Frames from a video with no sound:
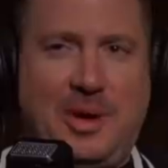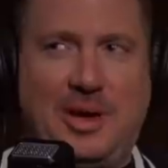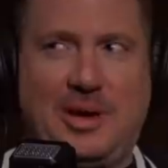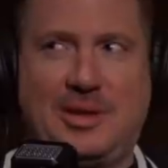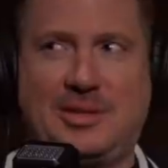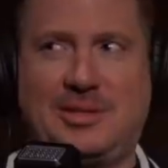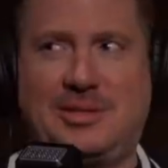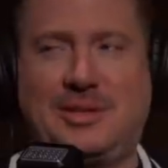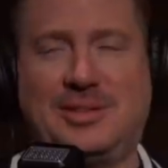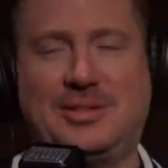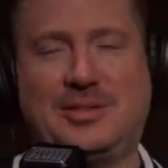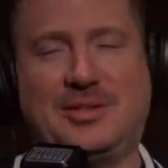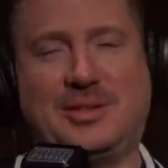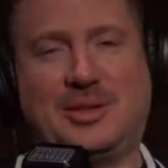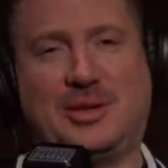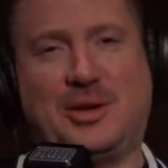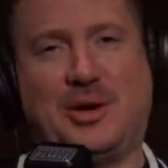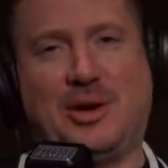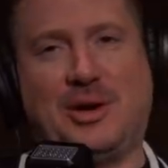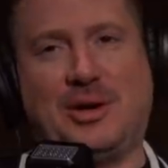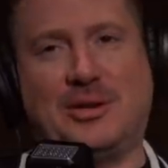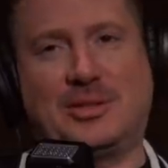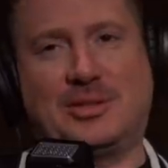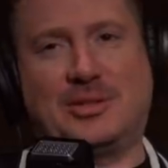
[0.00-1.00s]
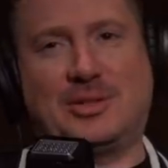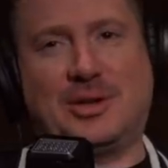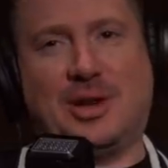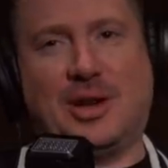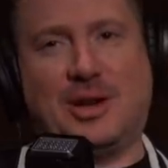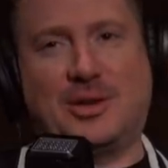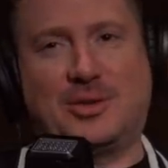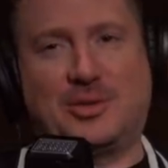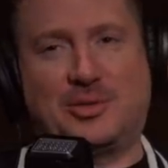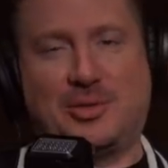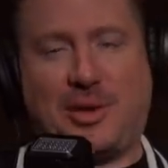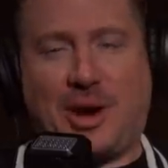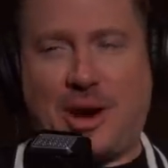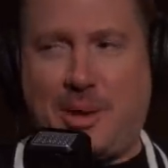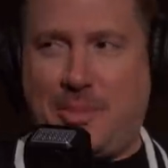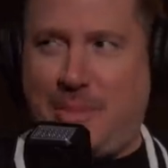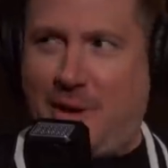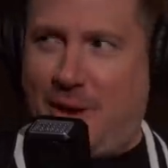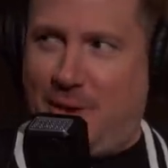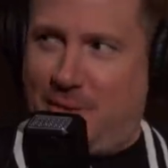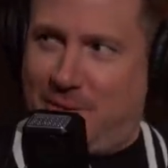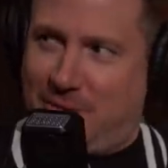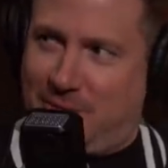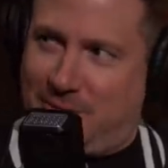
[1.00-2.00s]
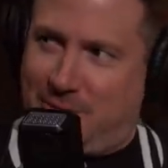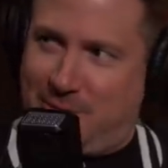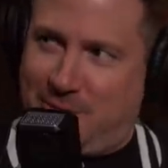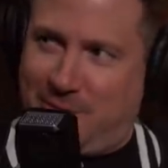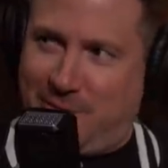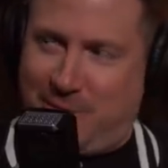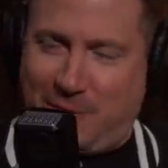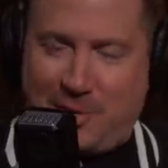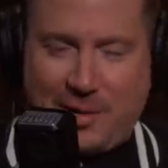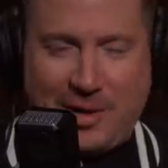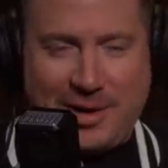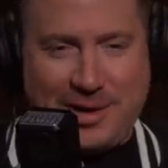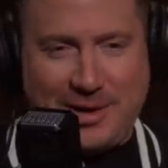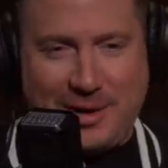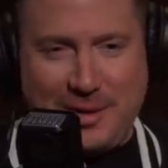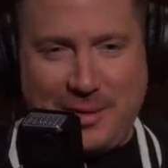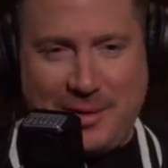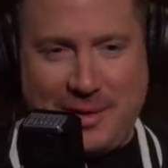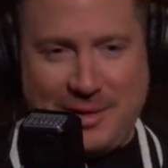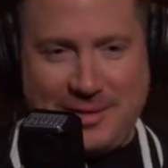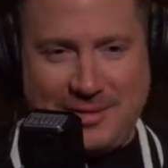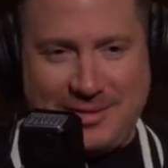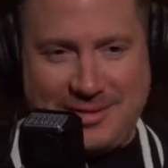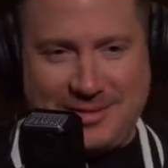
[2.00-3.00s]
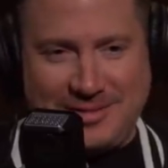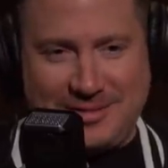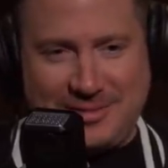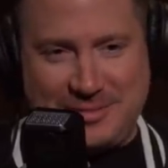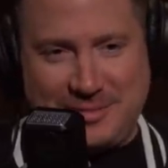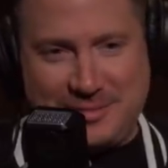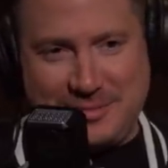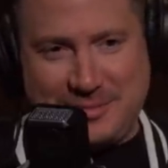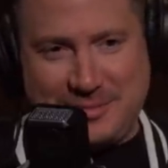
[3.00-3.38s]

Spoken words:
medicines that cause dry mouth before I go out?